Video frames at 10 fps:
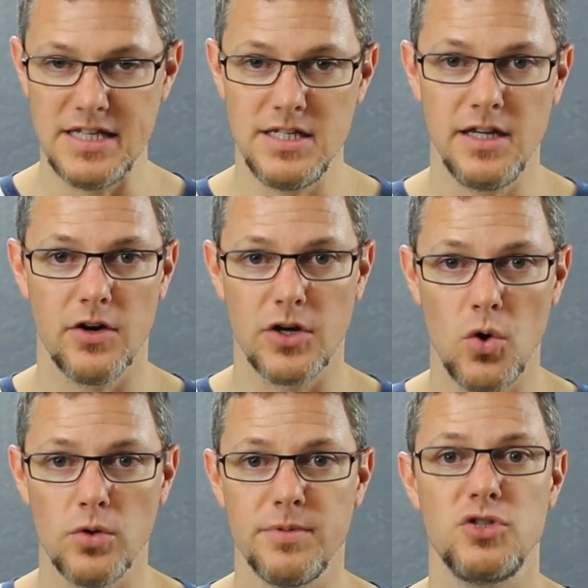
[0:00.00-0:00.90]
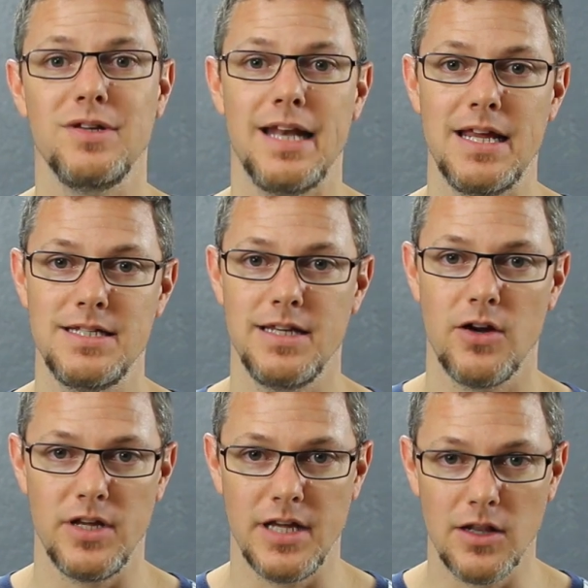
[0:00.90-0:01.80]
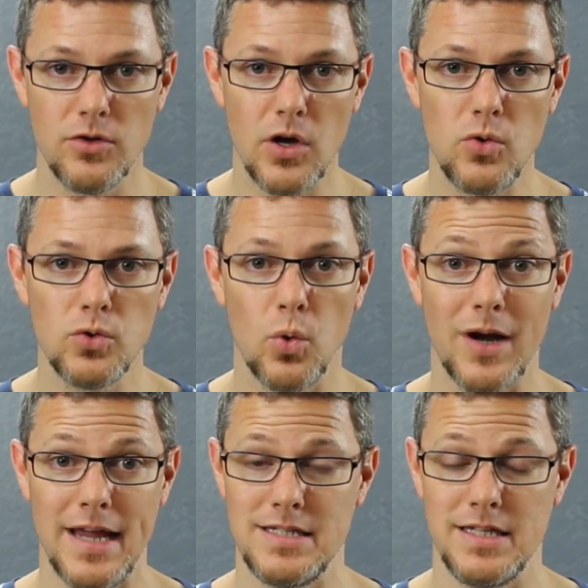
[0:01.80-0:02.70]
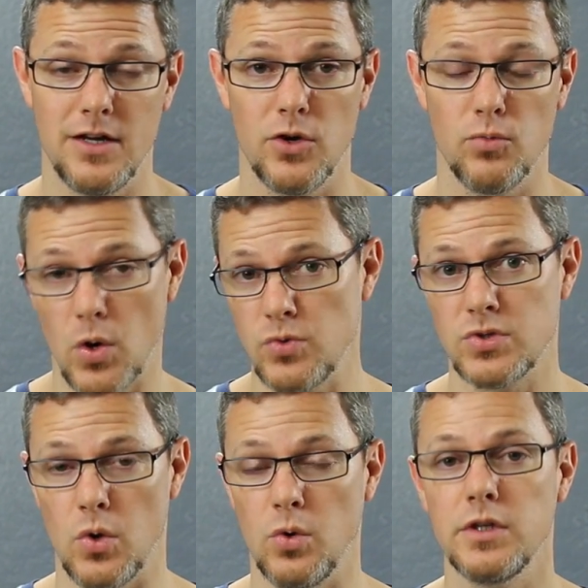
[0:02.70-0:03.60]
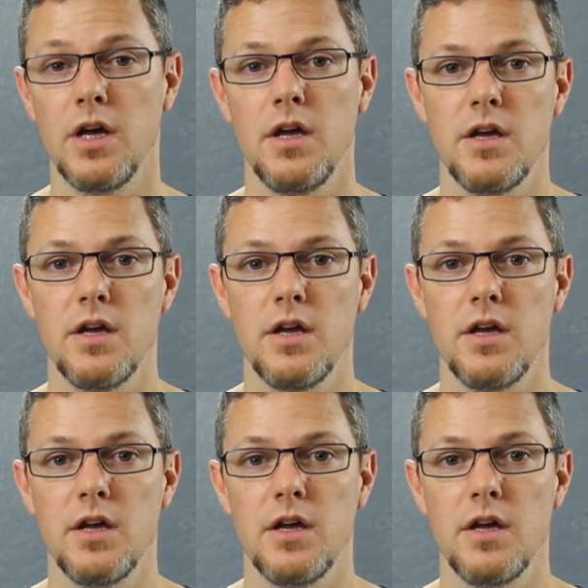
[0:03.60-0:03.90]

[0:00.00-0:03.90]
18 karat gold, but you can get 18 karat yellow gold or 18 karat rose gold.